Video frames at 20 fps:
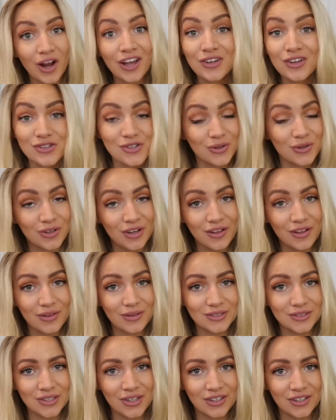you don't like
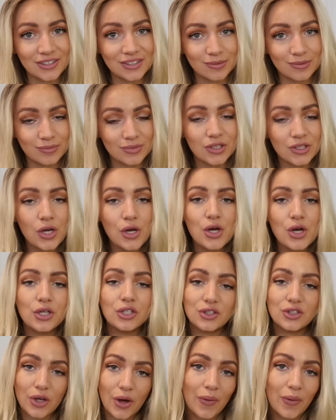those items.
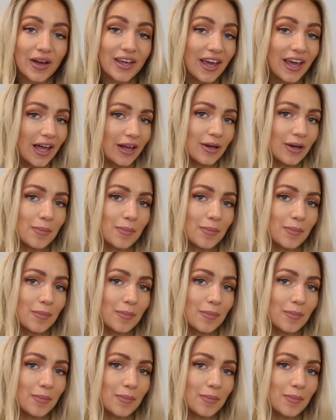So again,